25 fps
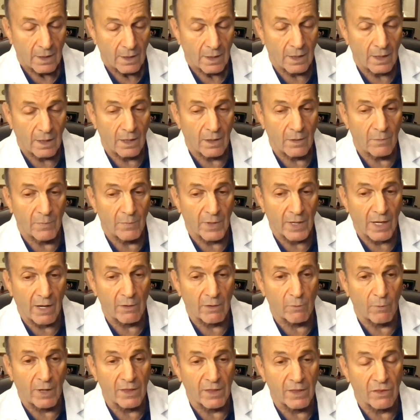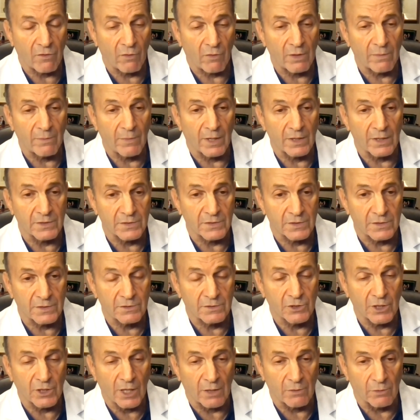But I'd wait 3 months
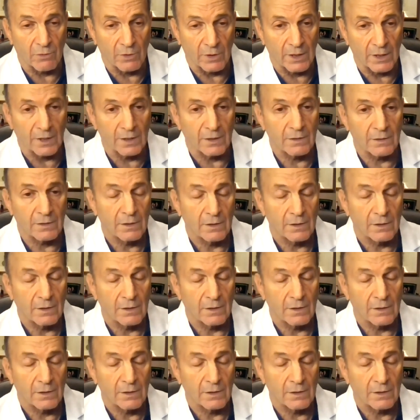generally